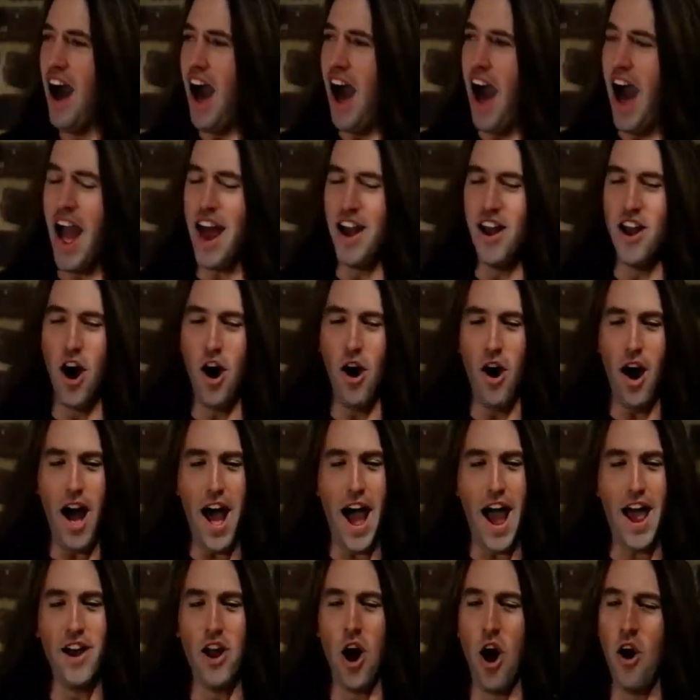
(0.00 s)
I know,
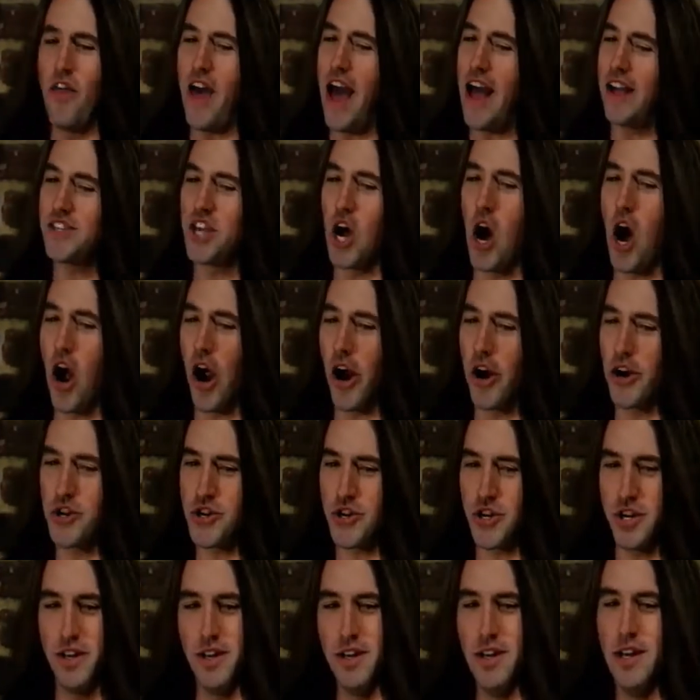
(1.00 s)
I know that's
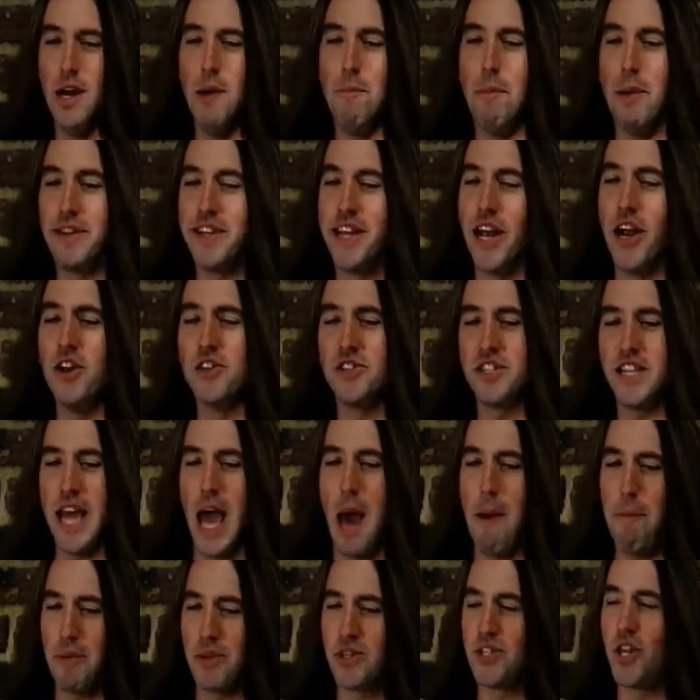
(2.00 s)
harsh, but there's the
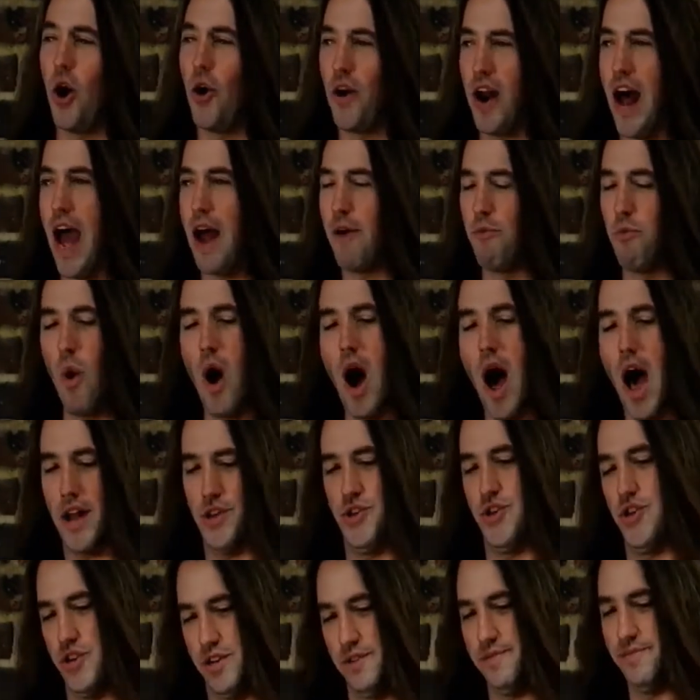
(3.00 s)
episode I'd
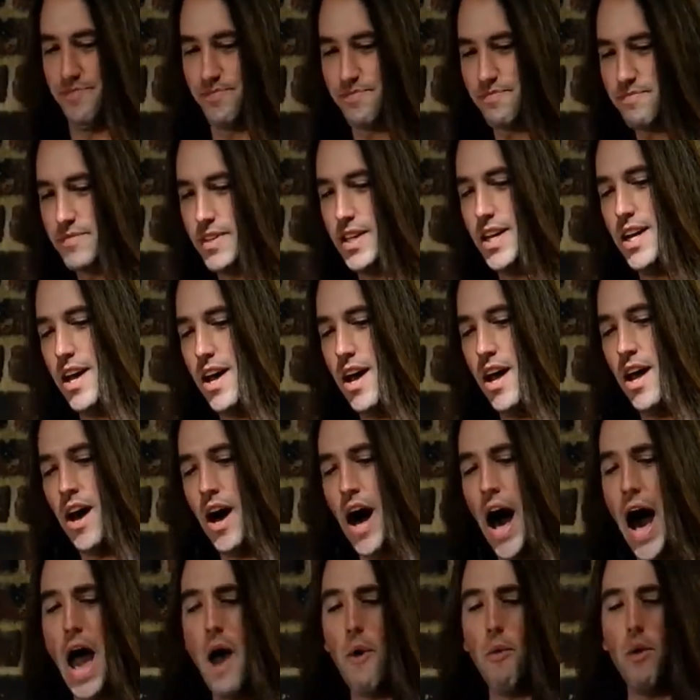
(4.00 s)
watch.
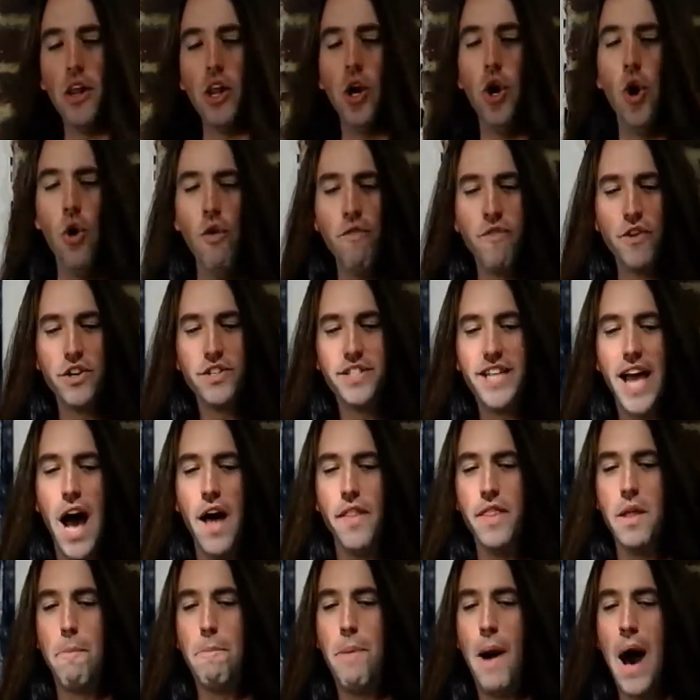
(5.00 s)
I will hoover
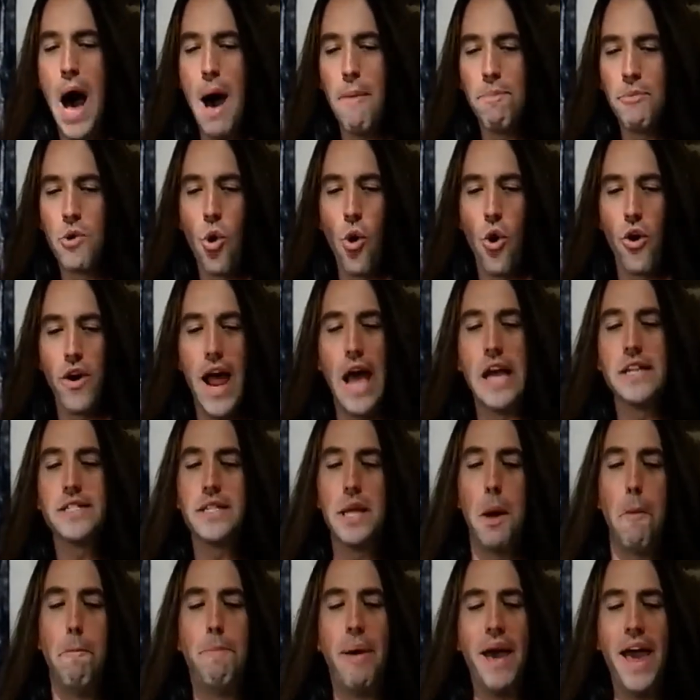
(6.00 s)
down the popcorn as
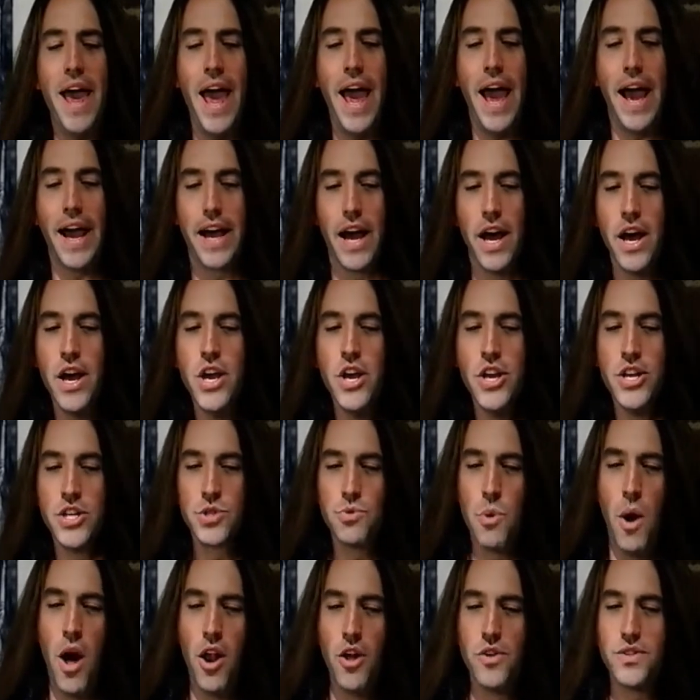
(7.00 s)
the pig
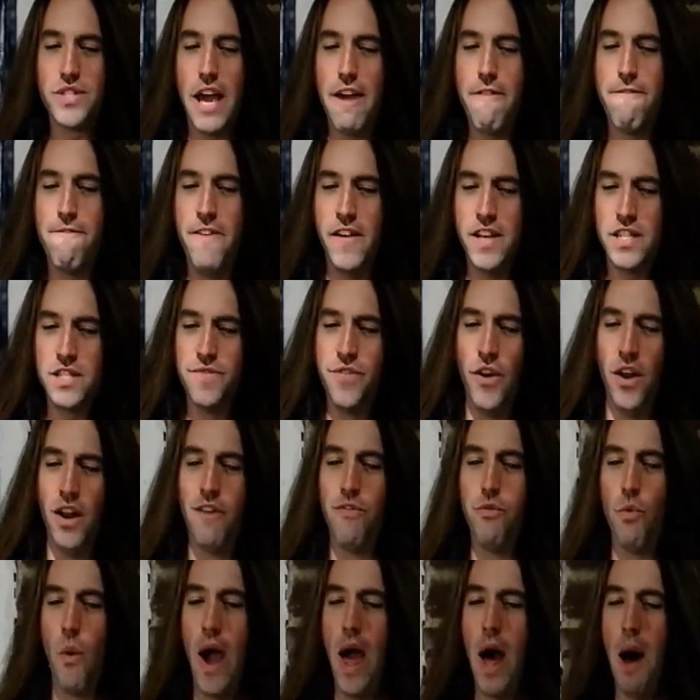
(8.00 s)
swallows a fistful
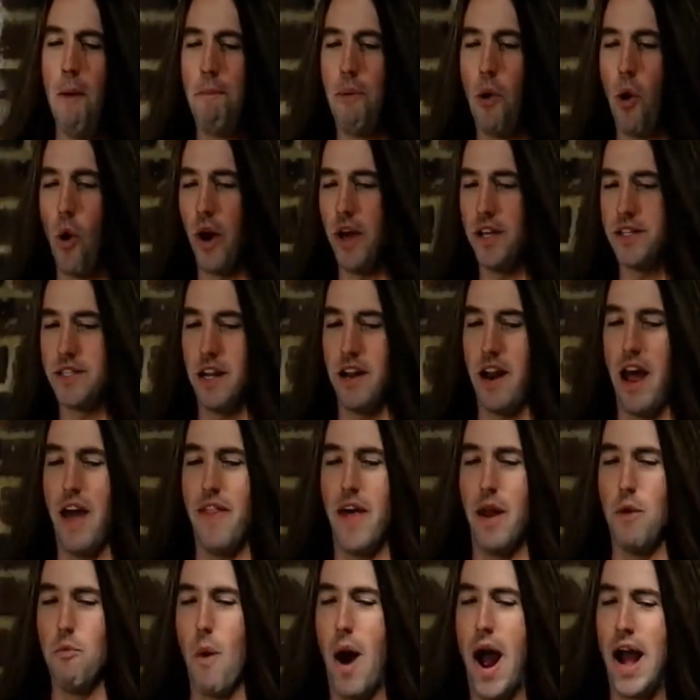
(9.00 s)
of whale poison and
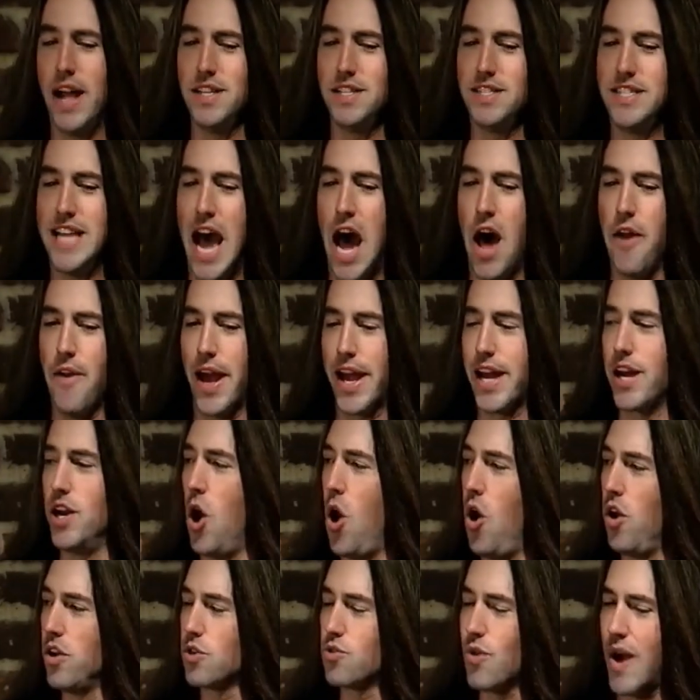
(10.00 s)
then winds down like an
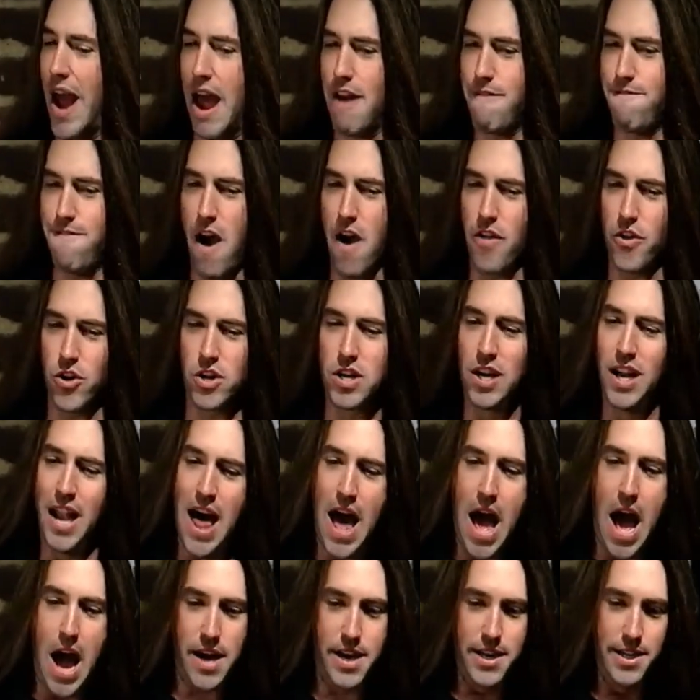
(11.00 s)
old grandfather
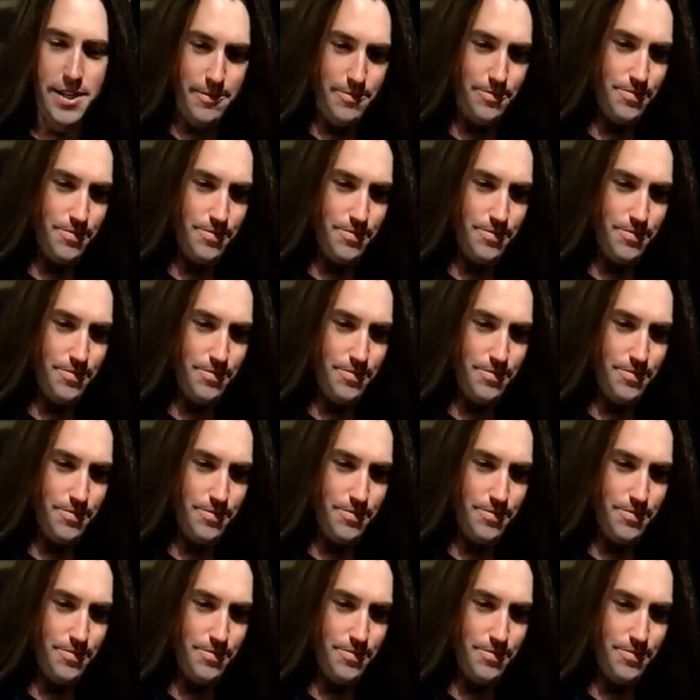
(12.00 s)
clock.